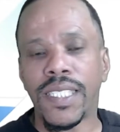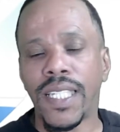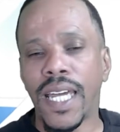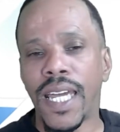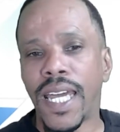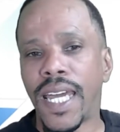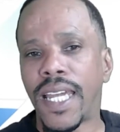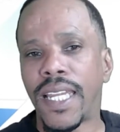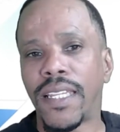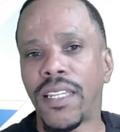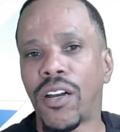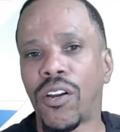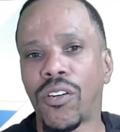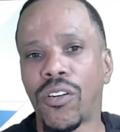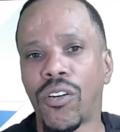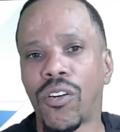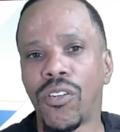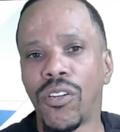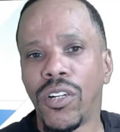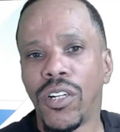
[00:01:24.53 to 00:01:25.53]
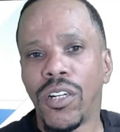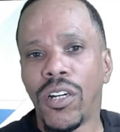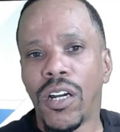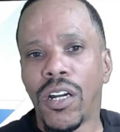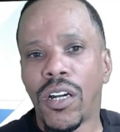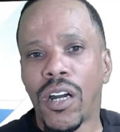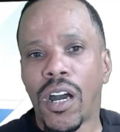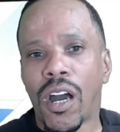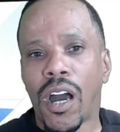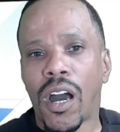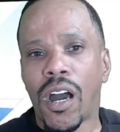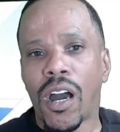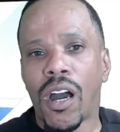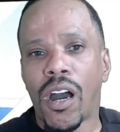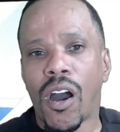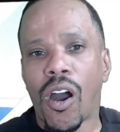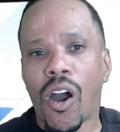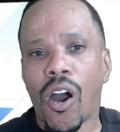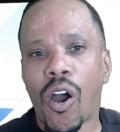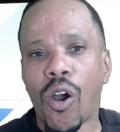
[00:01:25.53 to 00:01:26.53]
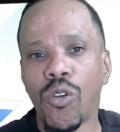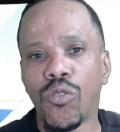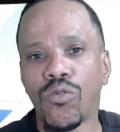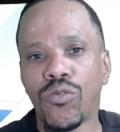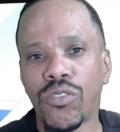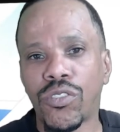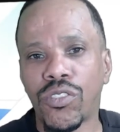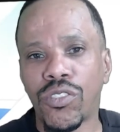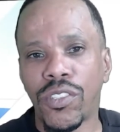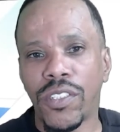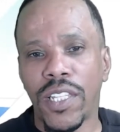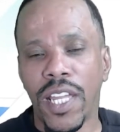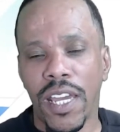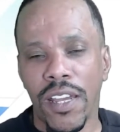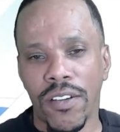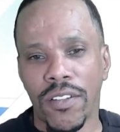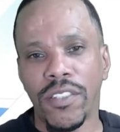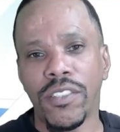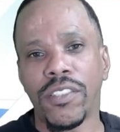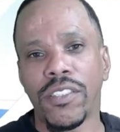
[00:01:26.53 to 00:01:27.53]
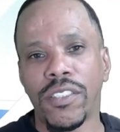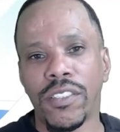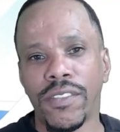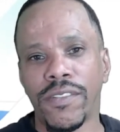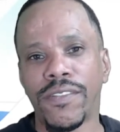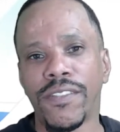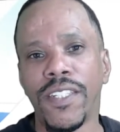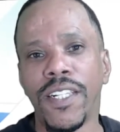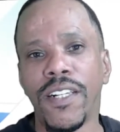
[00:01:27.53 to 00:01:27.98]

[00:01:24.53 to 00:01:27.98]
and hosts thereof.